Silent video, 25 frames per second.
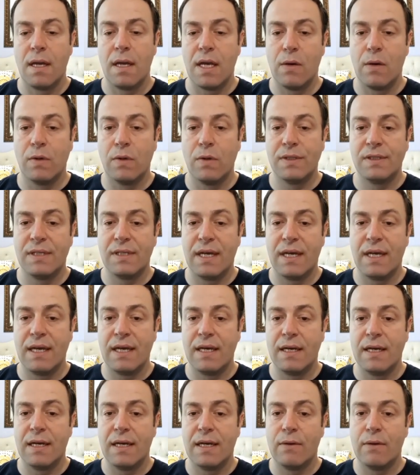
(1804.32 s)
It was
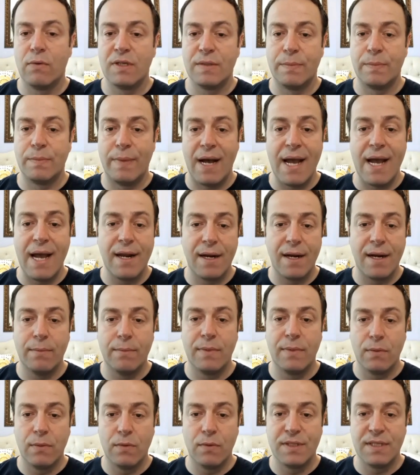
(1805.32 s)
Bayram. It
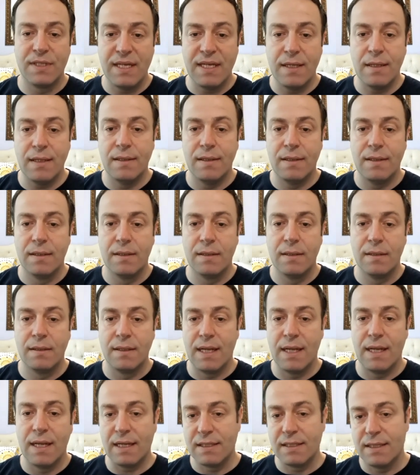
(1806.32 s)
was Eid
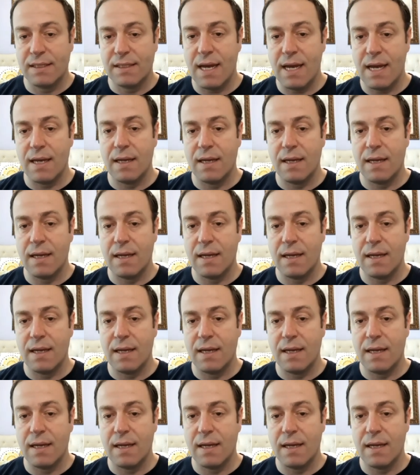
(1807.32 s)
next day.